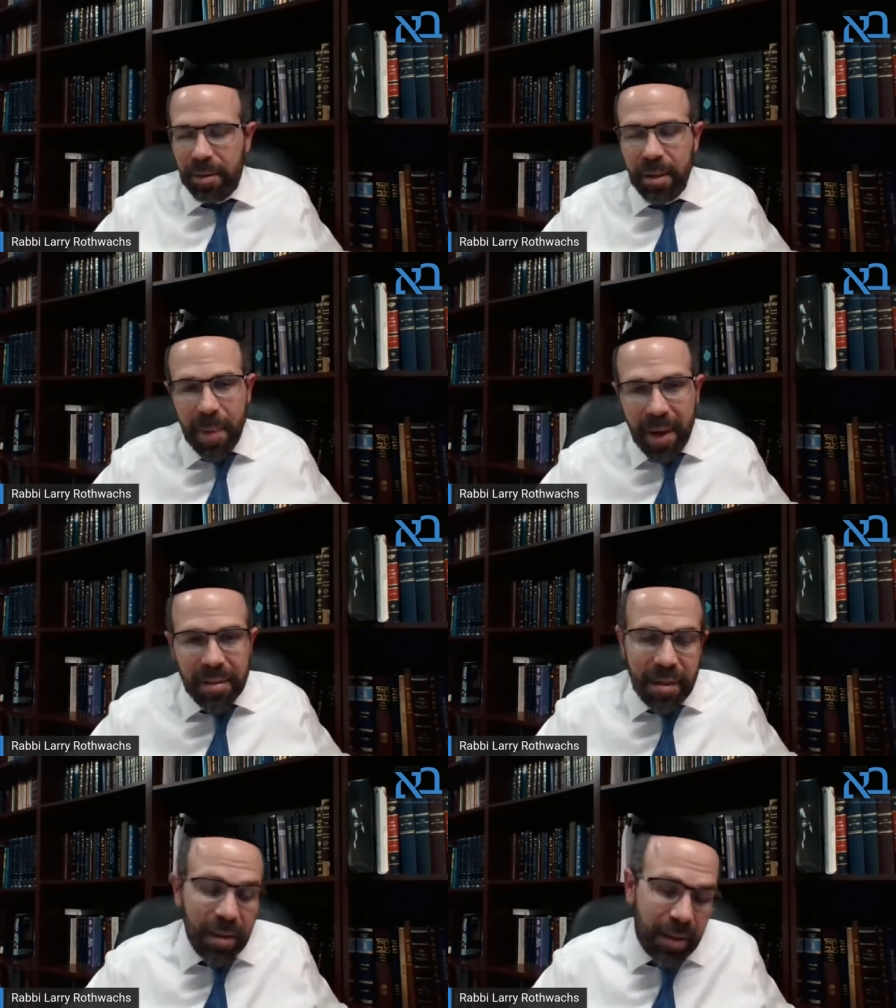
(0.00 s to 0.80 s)

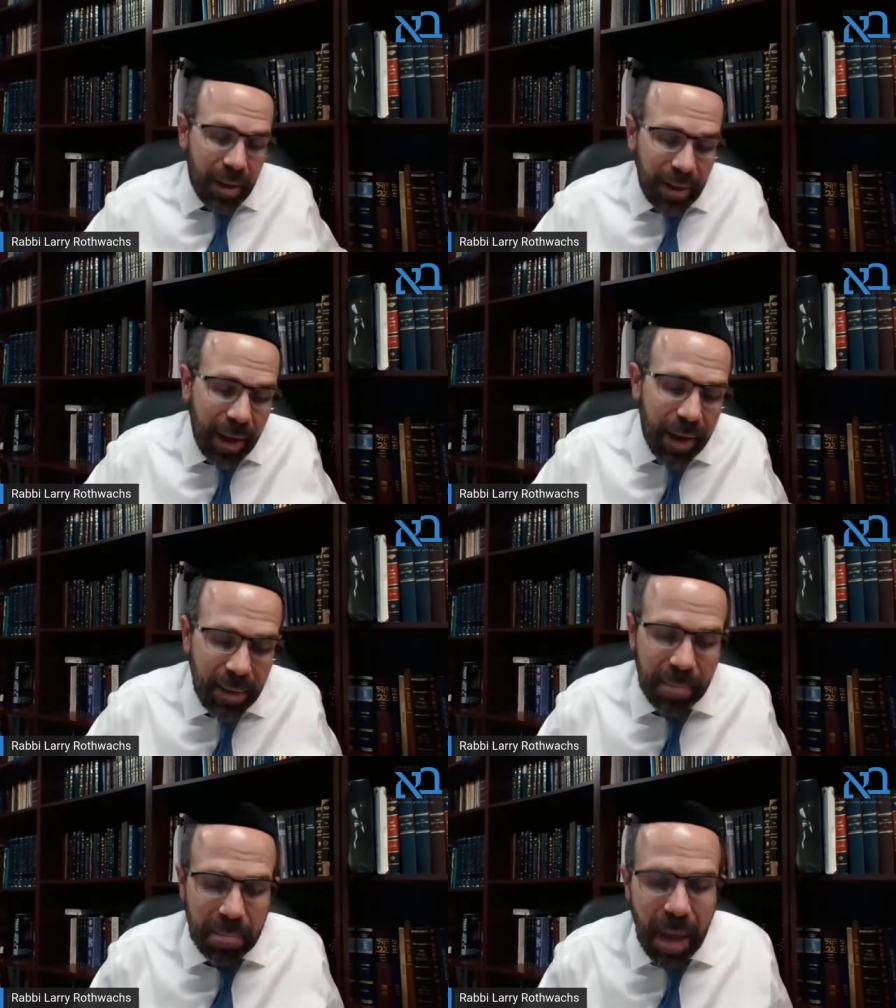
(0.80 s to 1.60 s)
Nidmesi,
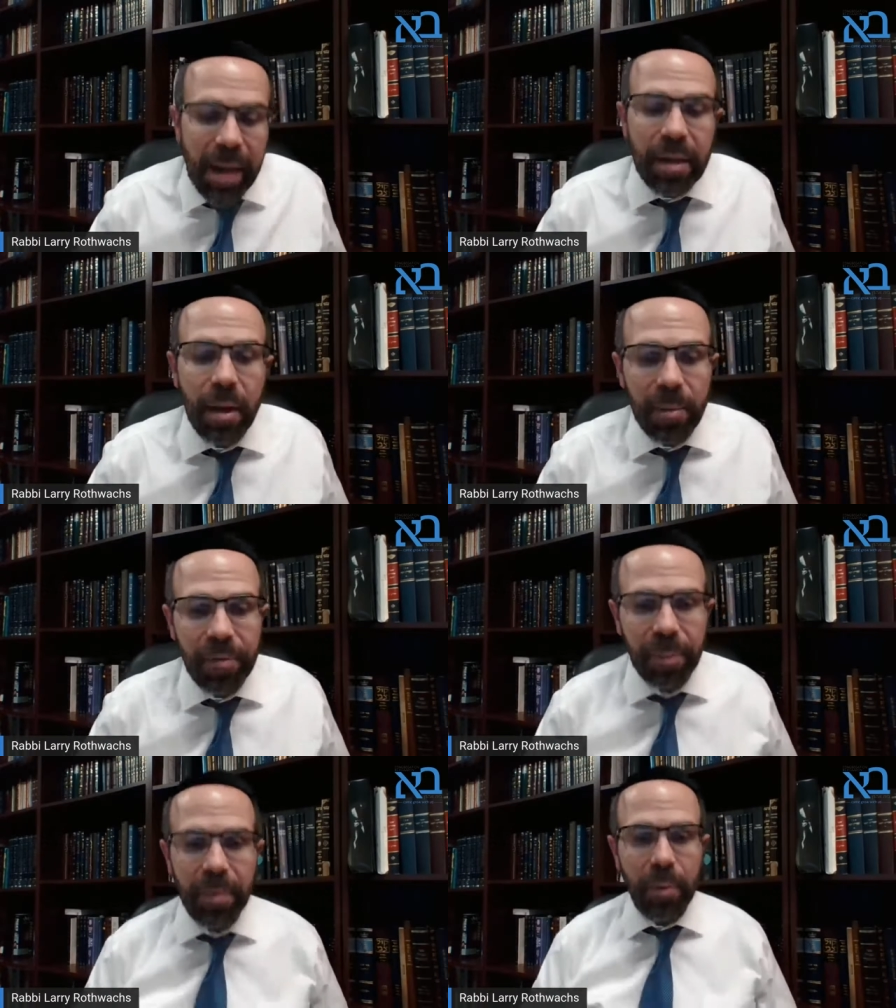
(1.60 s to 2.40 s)
again, may come
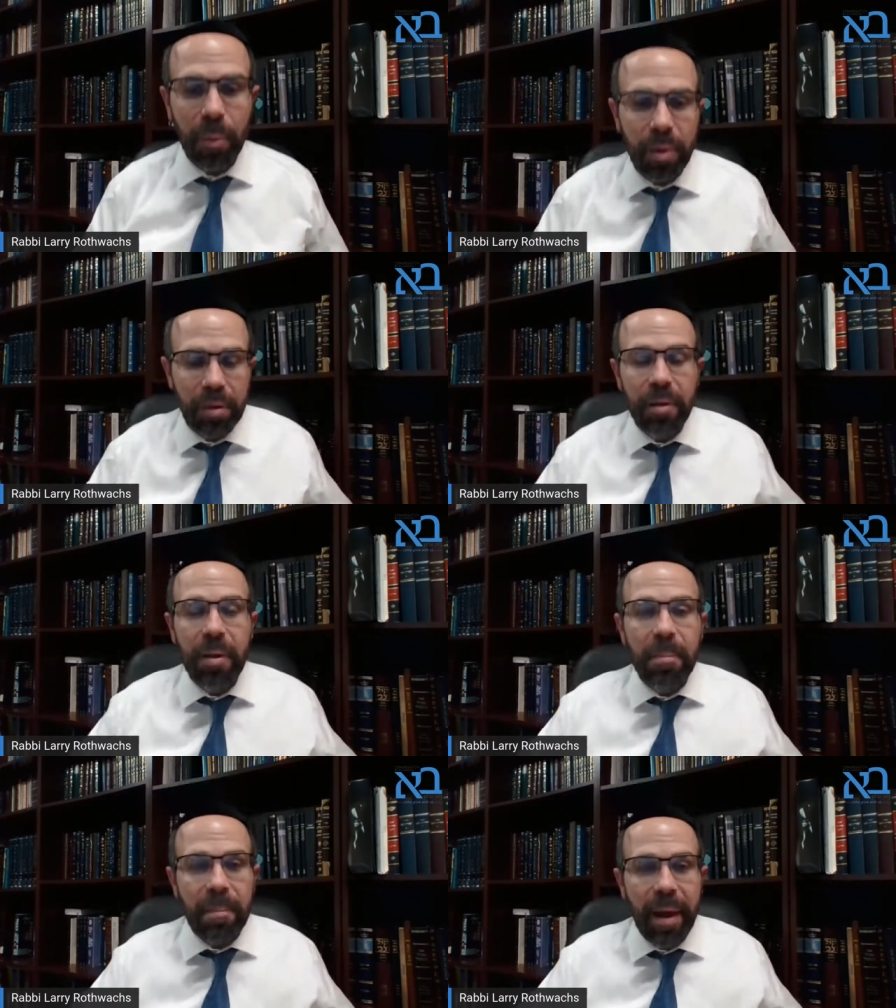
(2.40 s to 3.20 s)
from the word
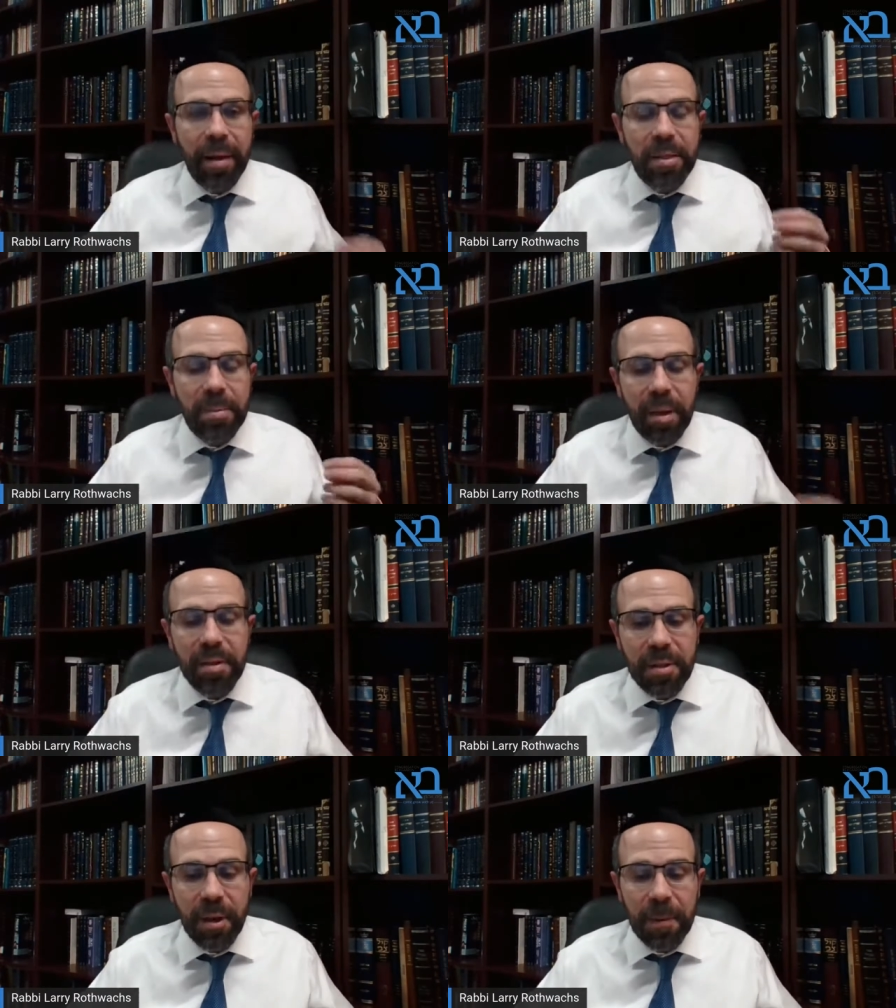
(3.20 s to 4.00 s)
mes,
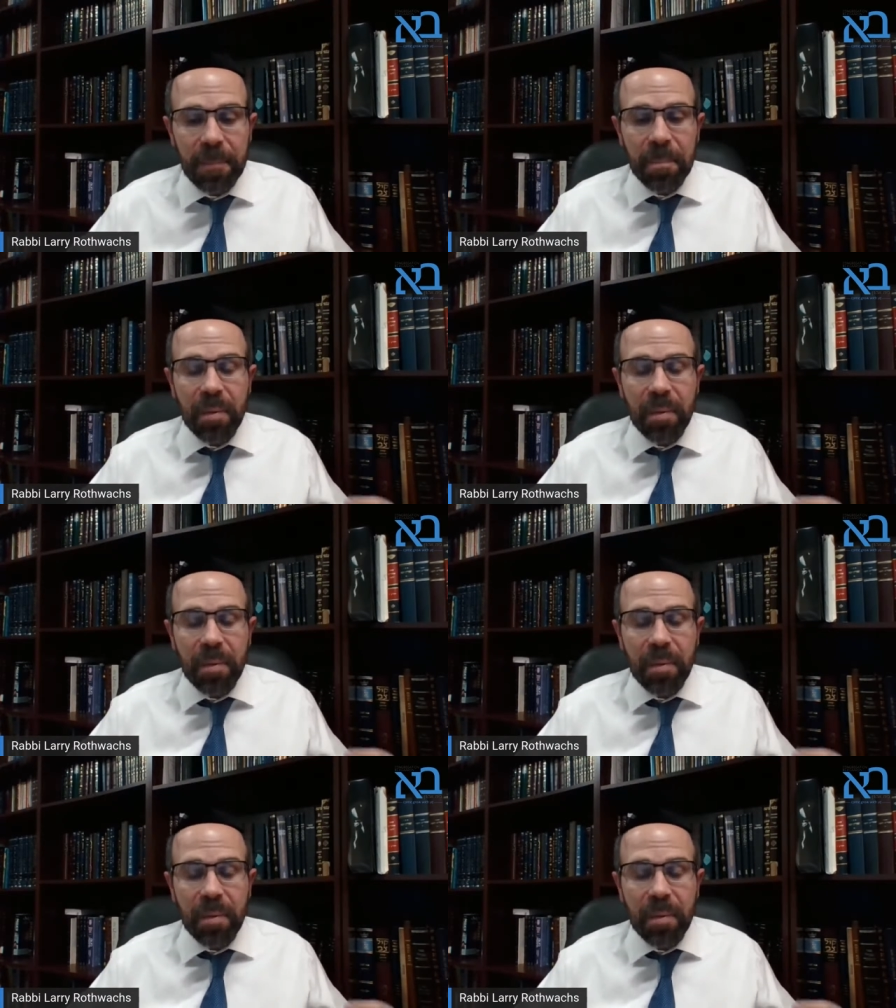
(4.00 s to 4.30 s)
misa.